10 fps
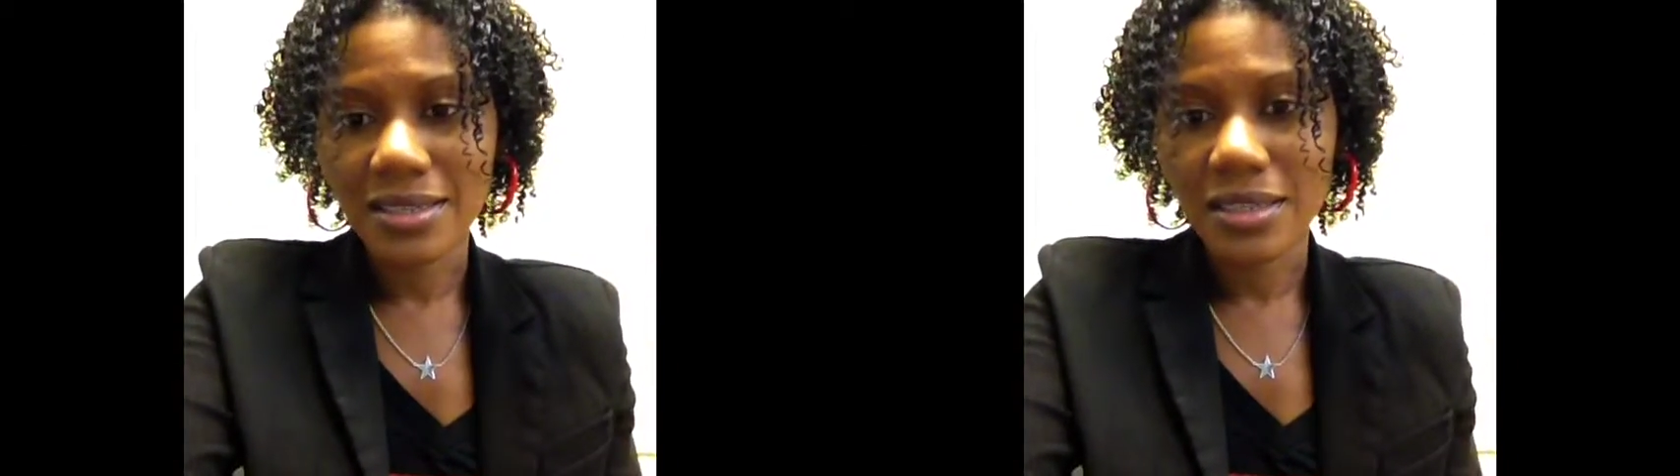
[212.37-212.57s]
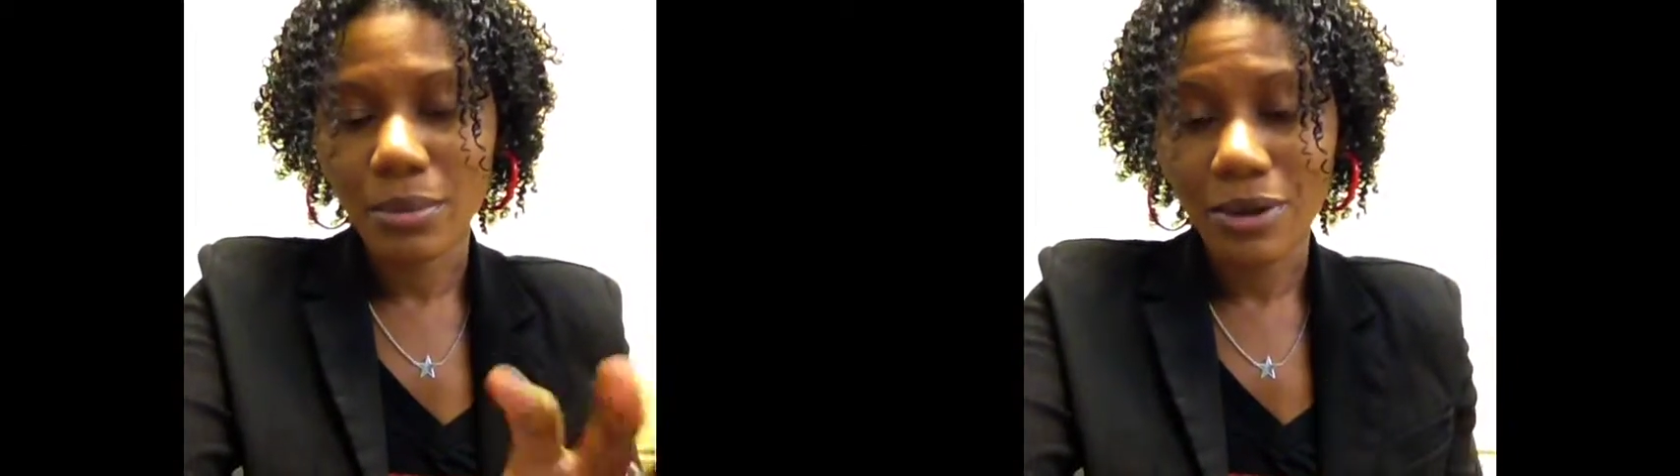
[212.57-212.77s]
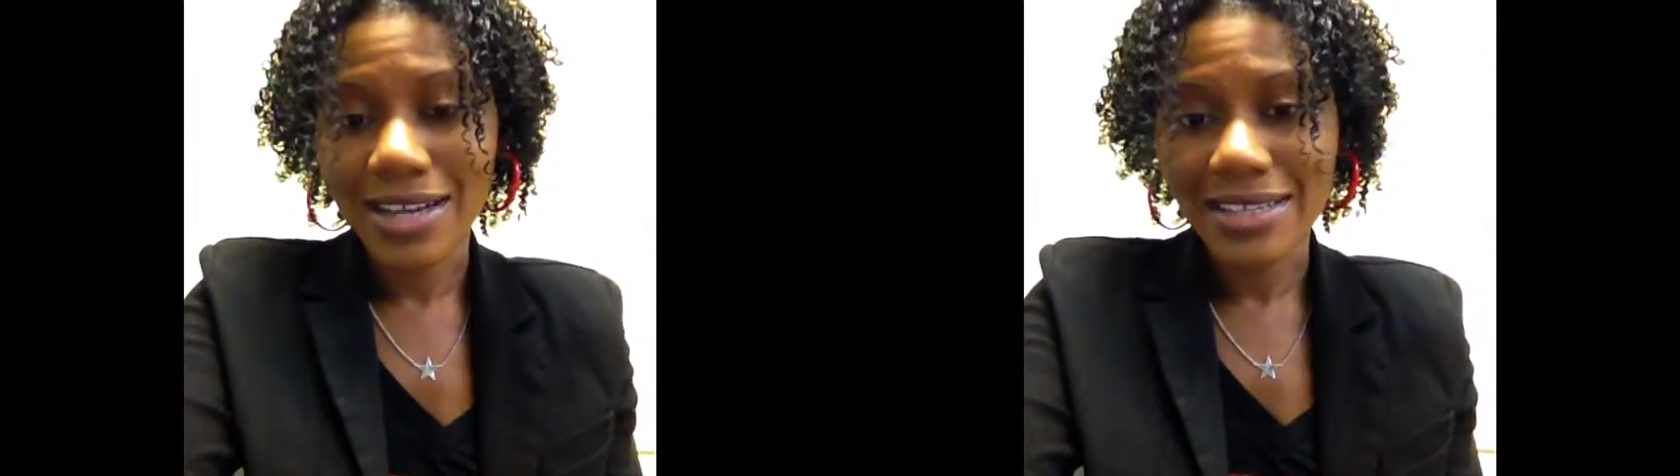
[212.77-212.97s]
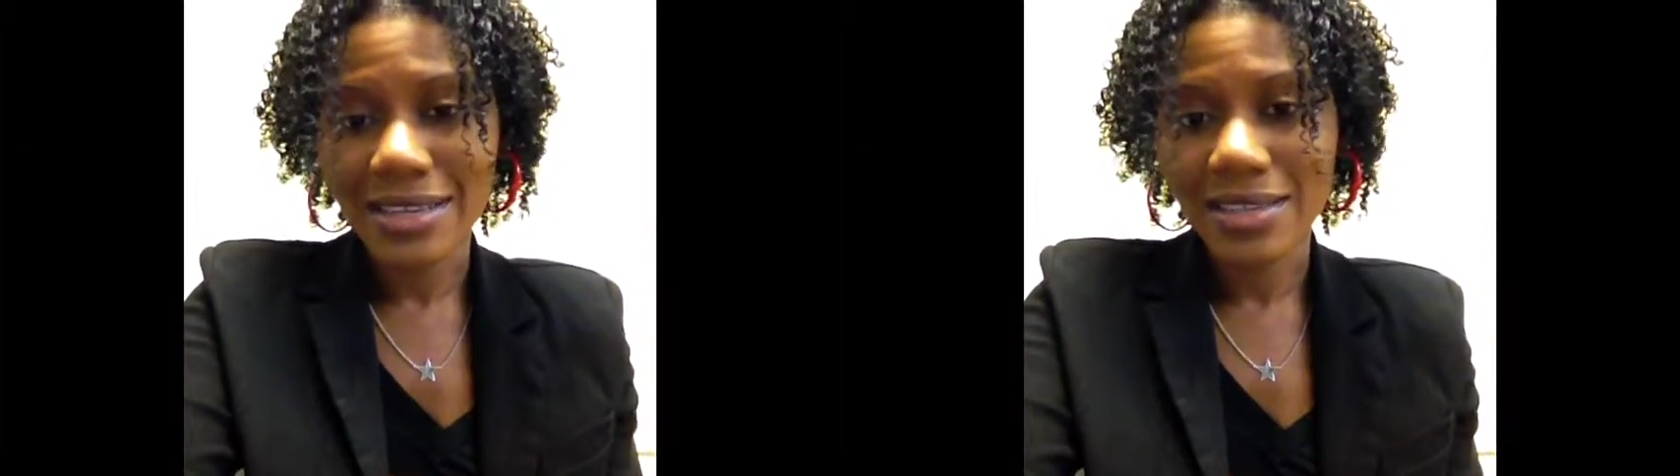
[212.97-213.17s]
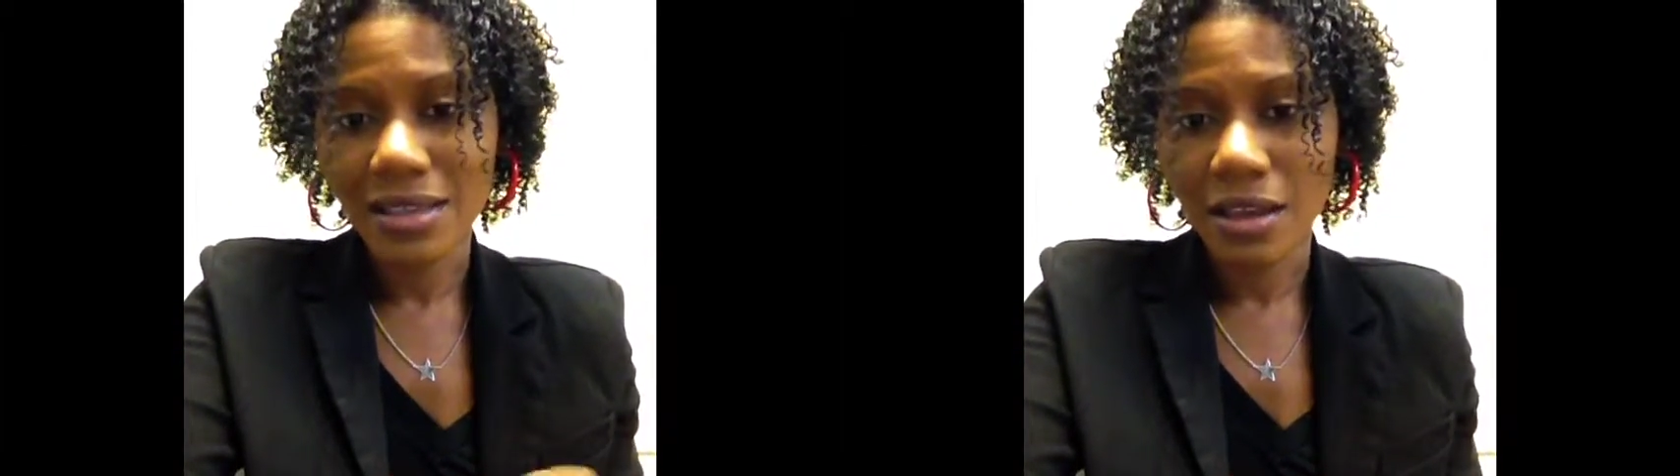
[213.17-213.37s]
the
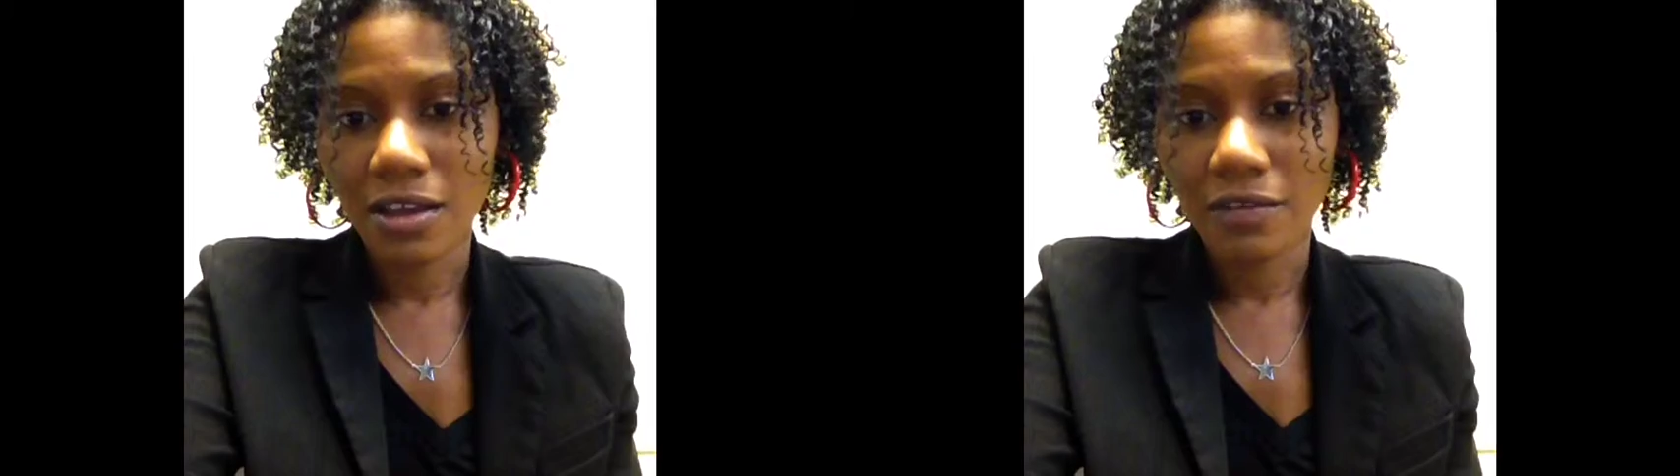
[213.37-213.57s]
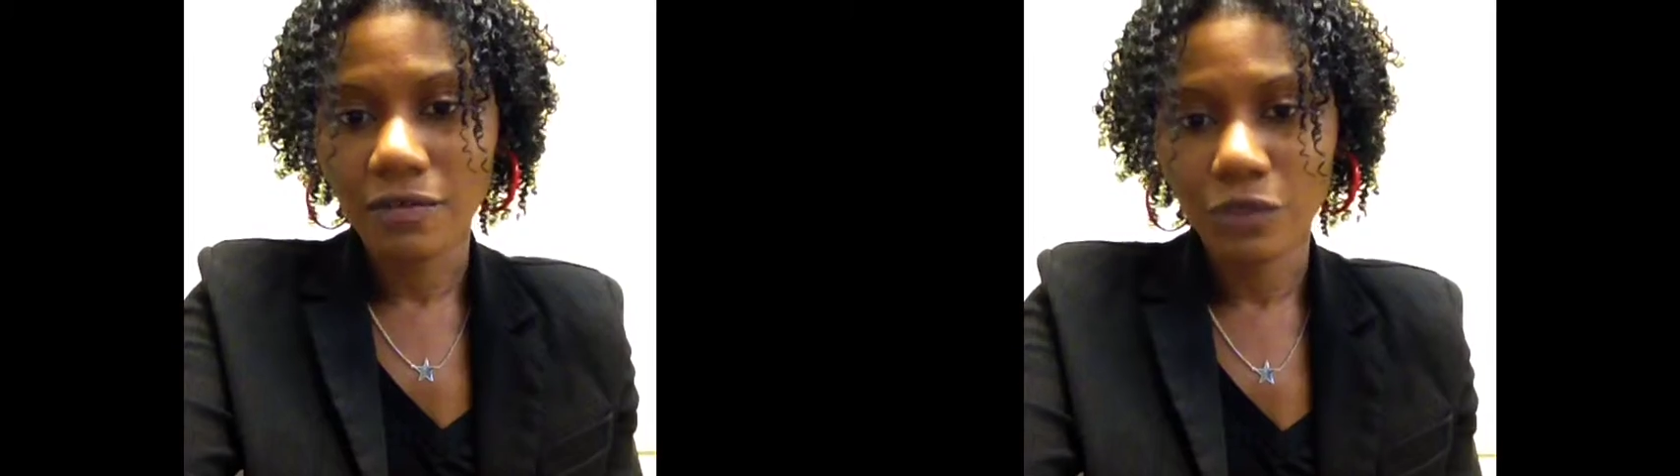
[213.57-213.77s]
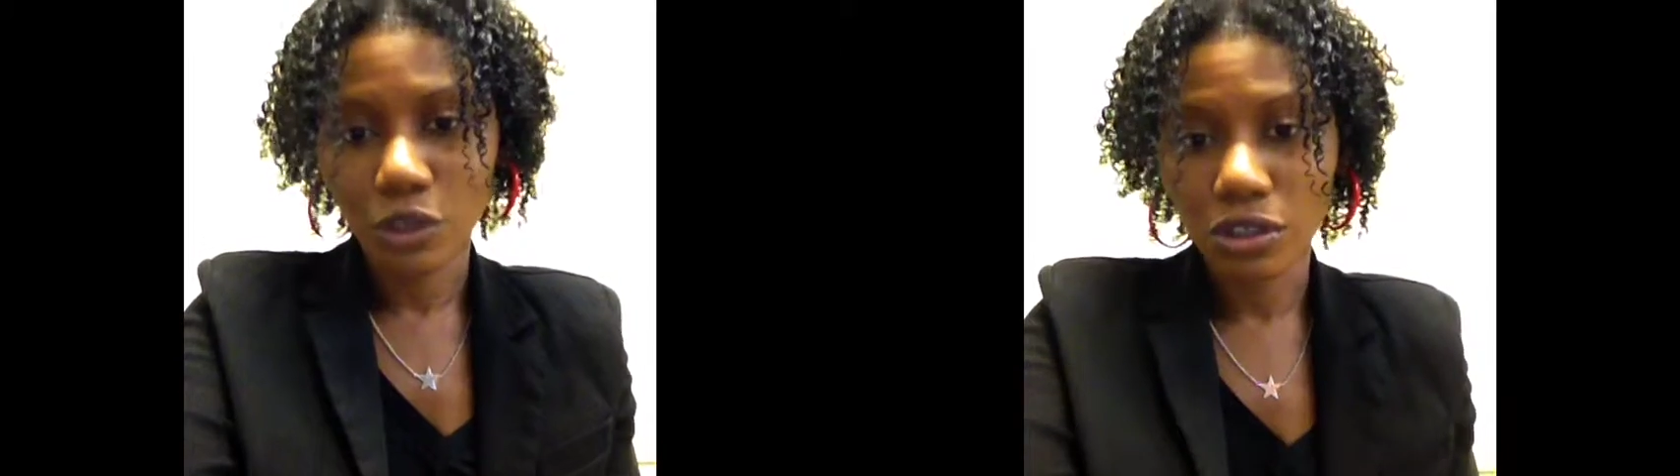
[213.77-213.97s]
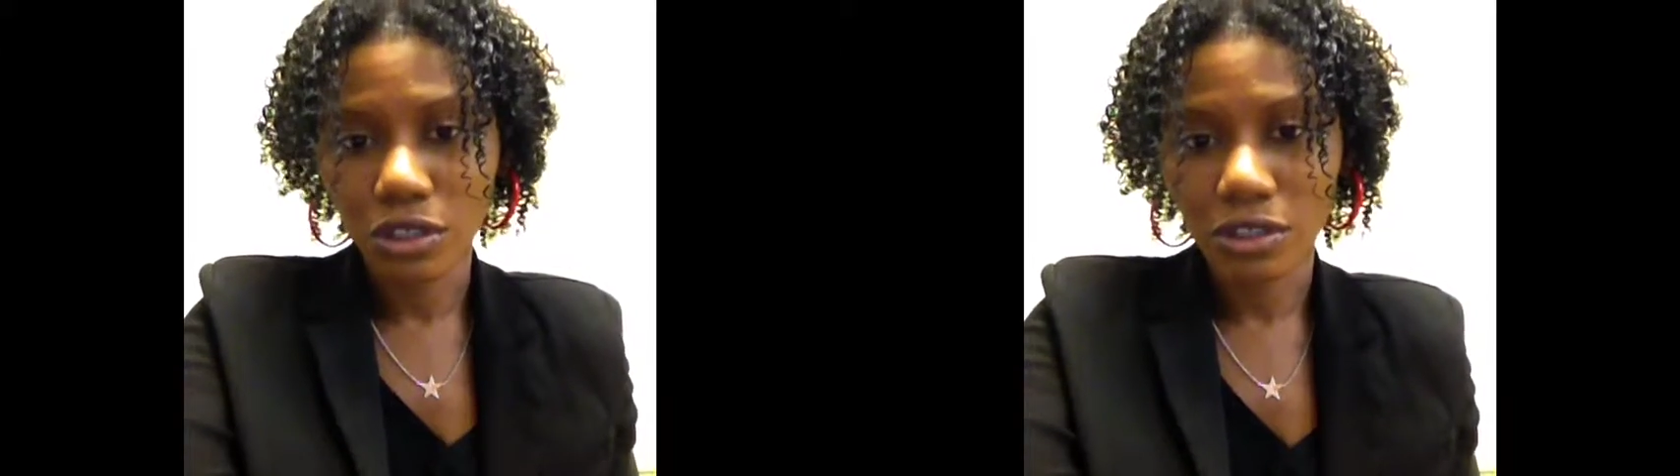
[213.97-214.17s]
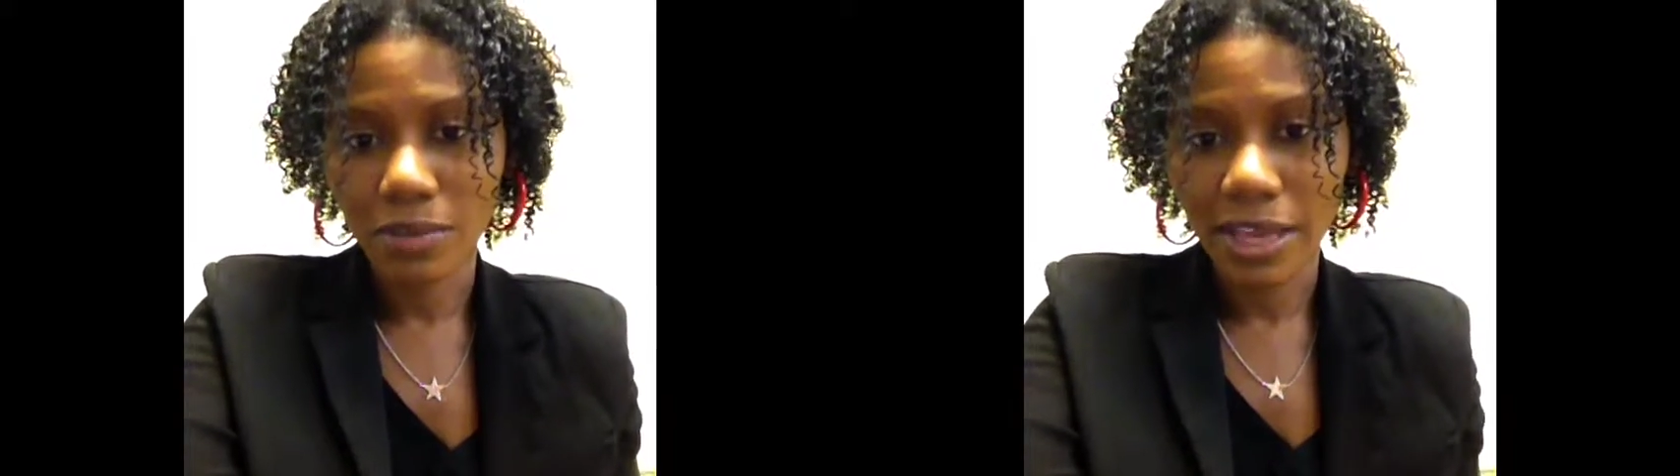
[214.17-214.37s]
process of the
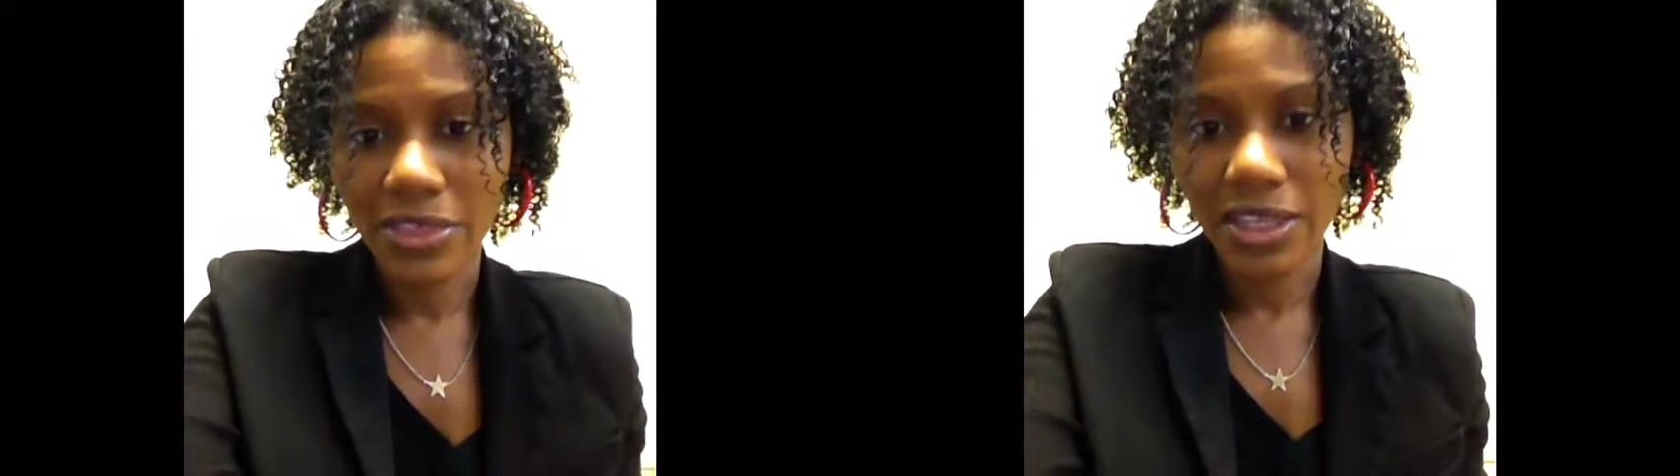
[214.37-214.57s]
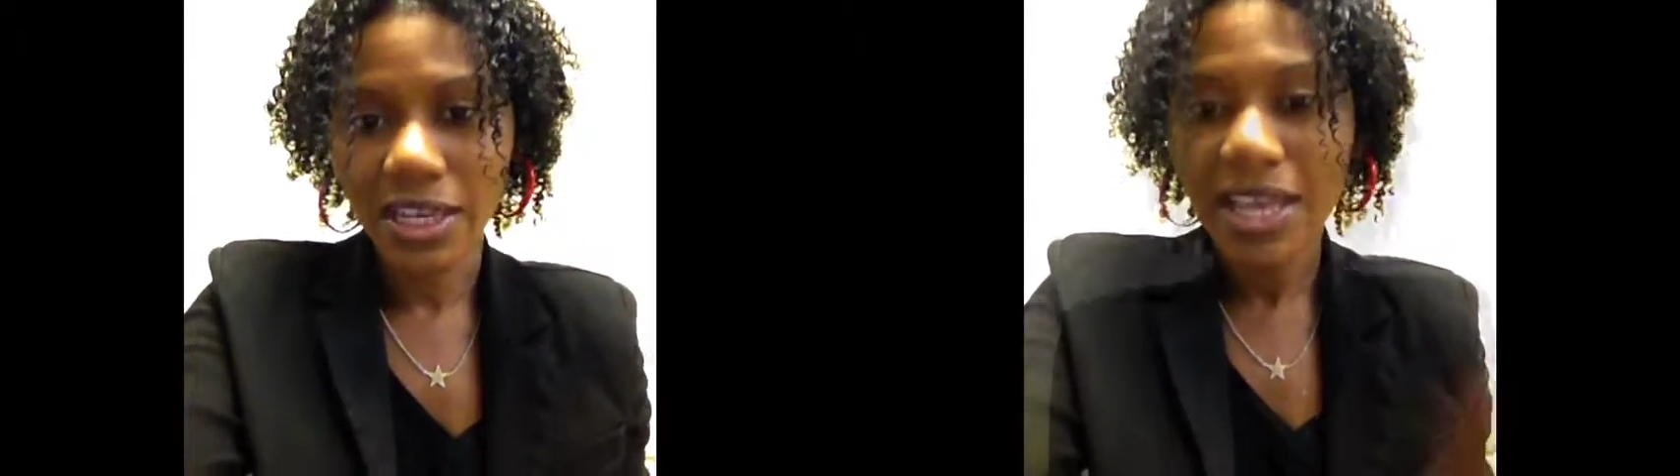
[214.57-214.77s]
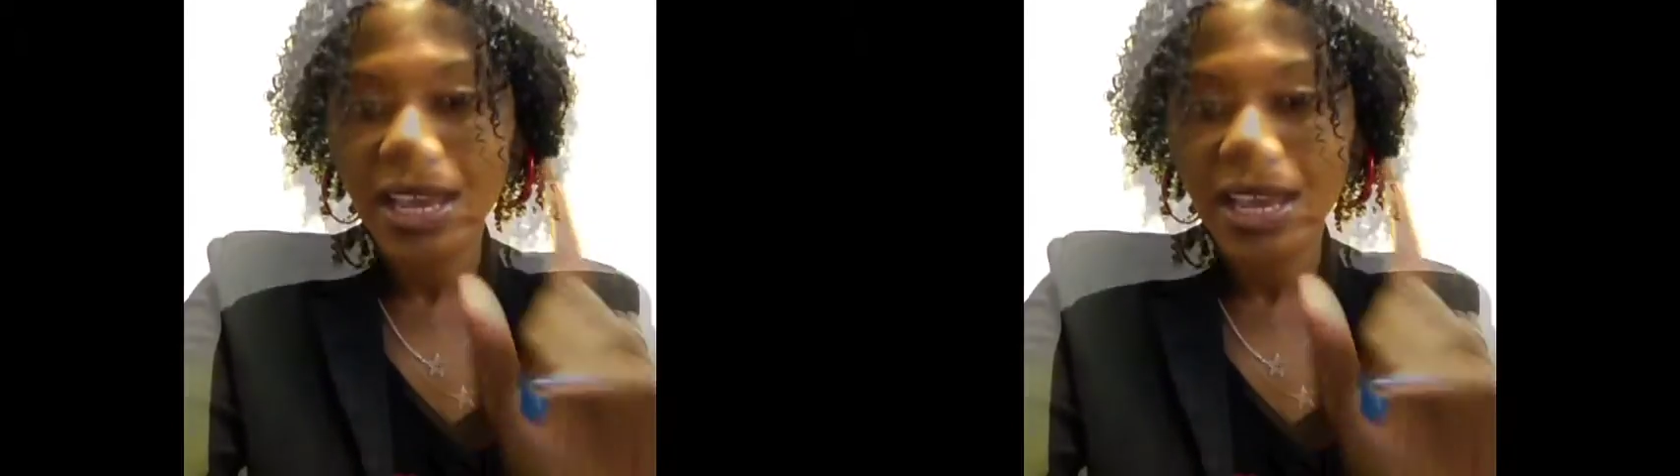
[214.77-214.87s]
curly girl method